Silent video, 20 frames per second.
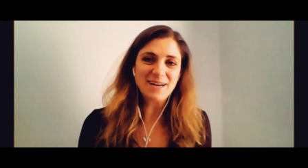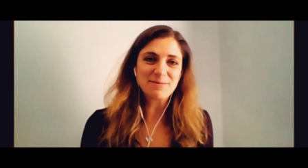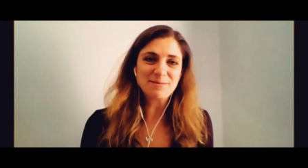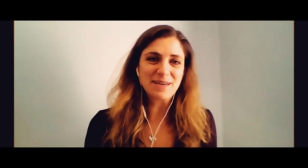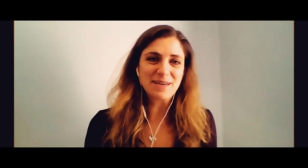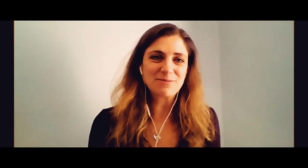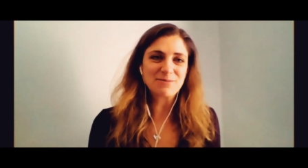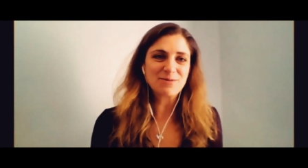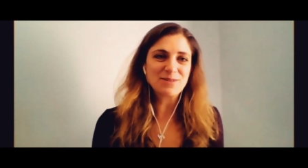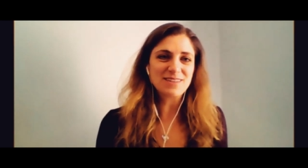
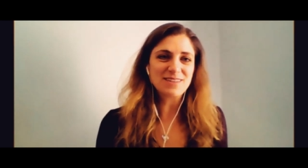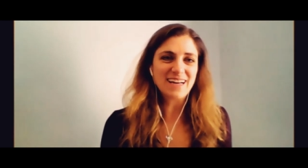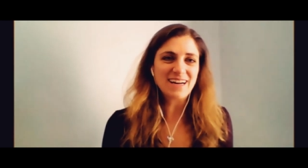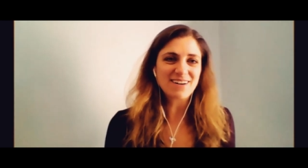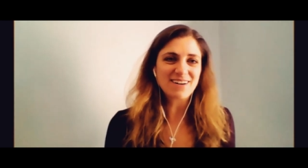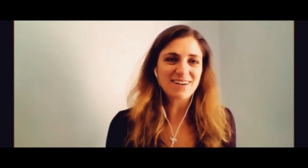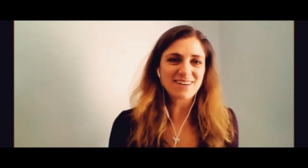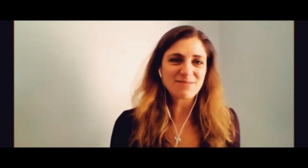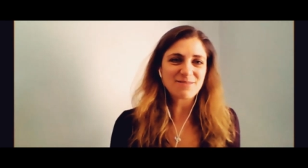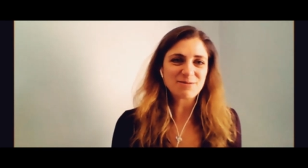and we'll
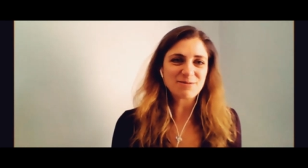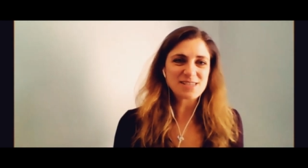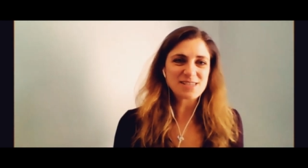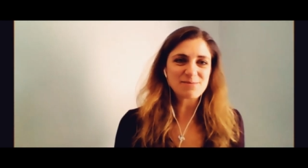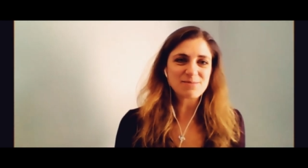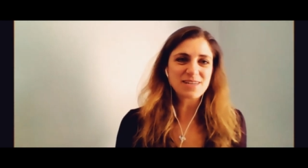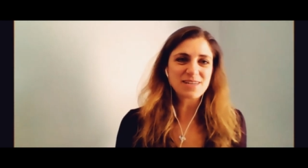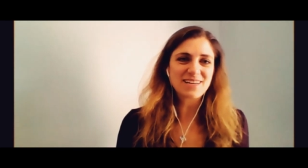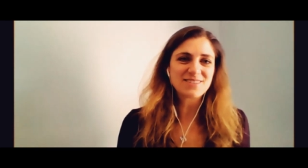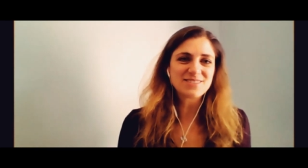air it with
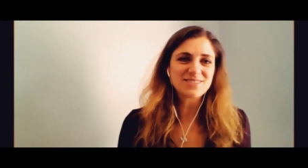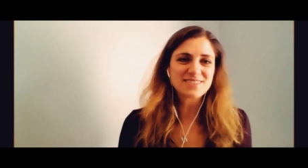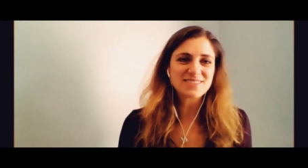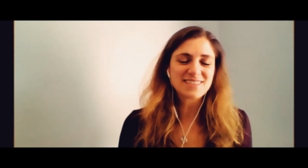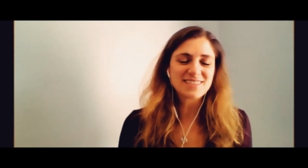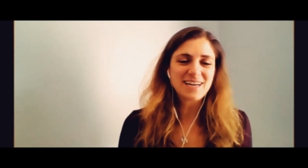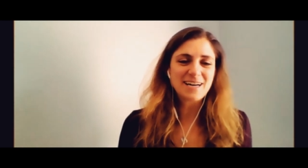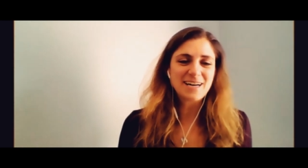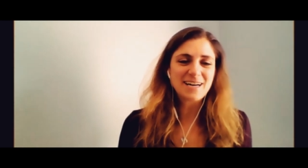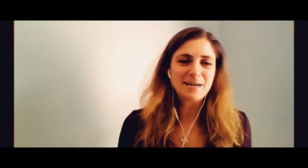subtitles
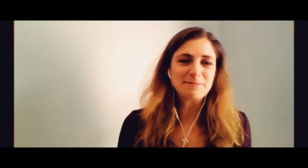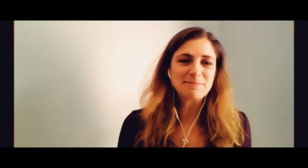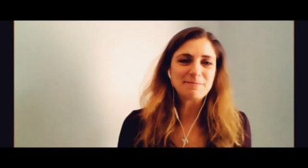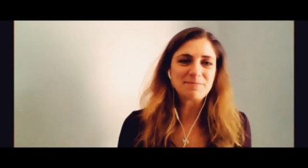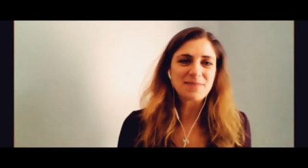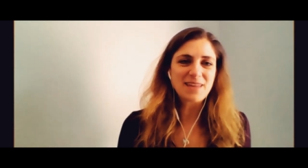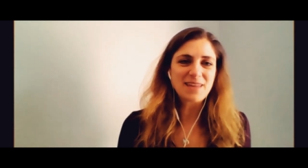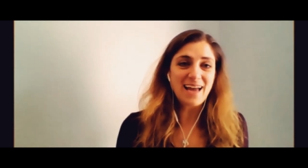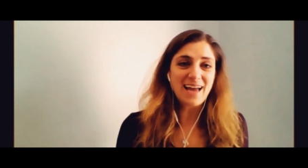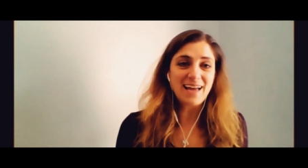
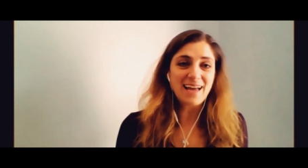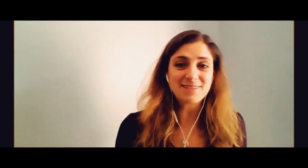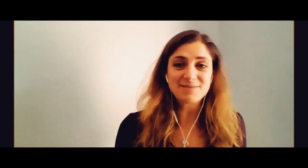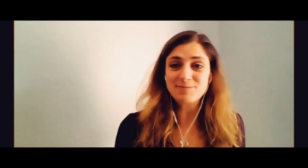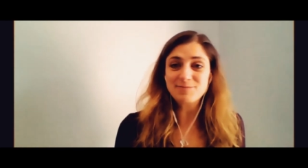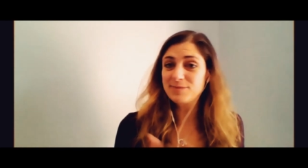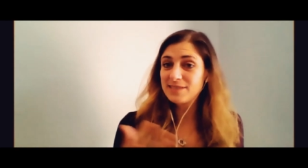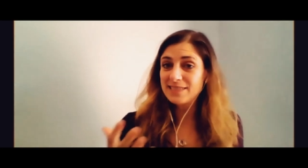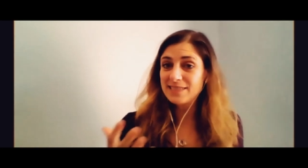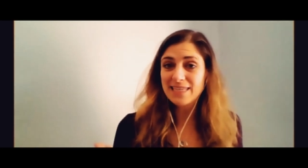
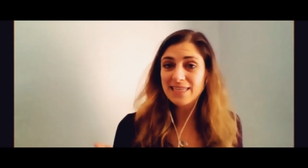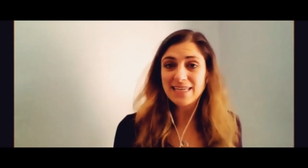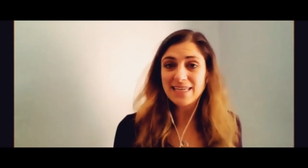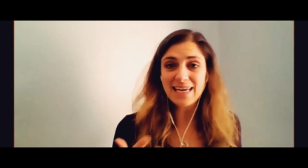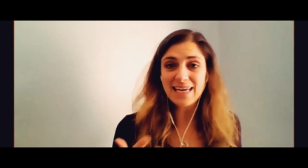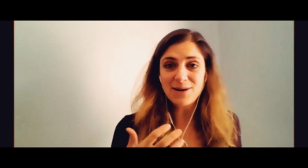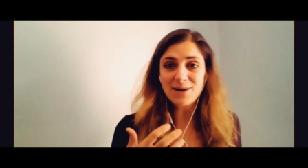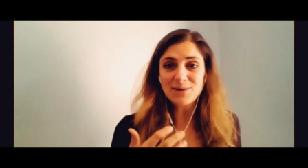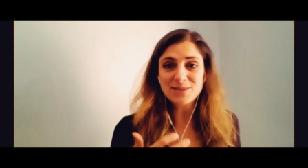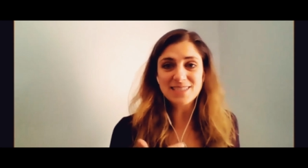and see
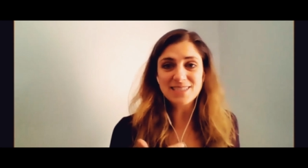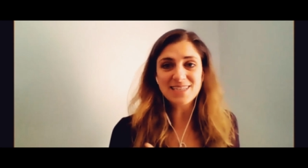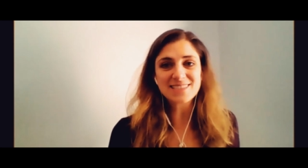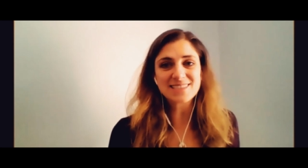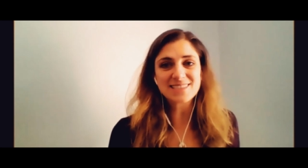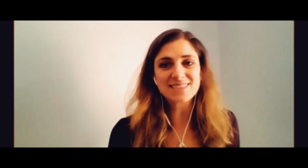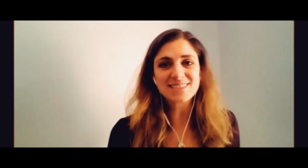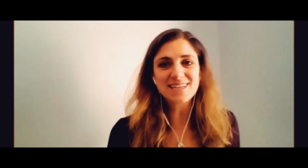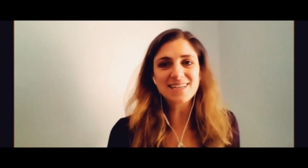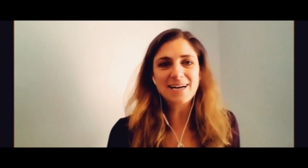how it
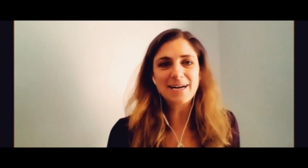does.